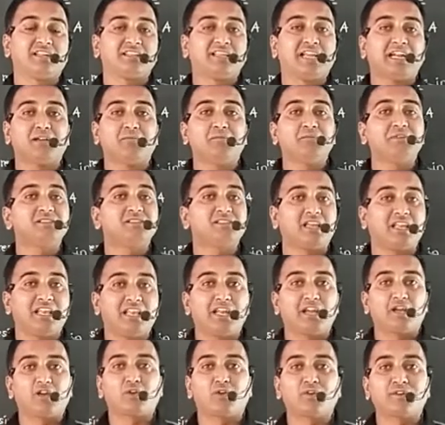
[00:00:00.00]
that means
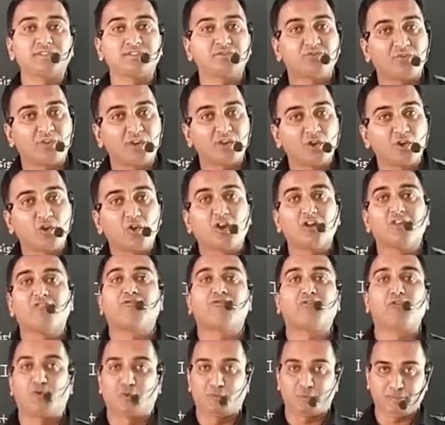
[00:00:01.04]
electrons will not
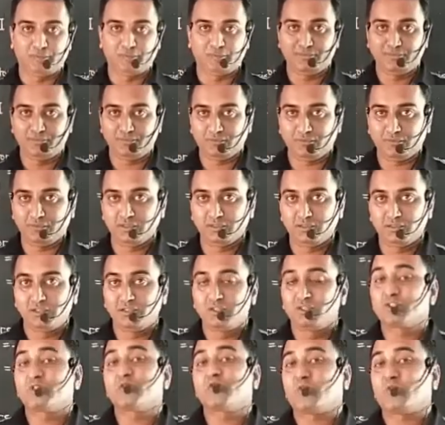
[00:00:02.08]
flow.
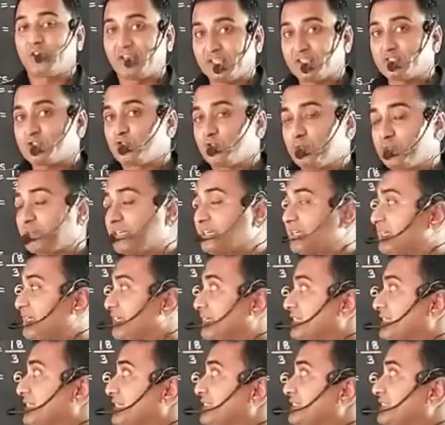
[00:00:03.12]
So what is superconductor?